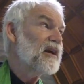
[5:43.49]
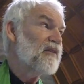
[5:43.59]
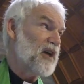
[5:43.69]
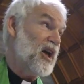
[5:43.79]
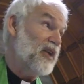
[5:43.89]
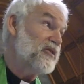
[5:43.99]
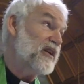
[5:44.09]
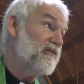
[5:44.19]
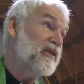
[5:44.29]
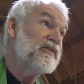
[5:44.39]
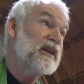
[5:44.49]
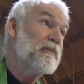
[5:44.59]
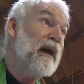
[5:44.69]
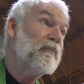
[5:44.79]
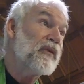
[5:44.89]
of 150
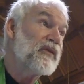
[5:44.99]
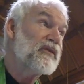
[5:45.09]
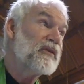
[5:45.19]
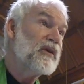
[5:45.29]
members.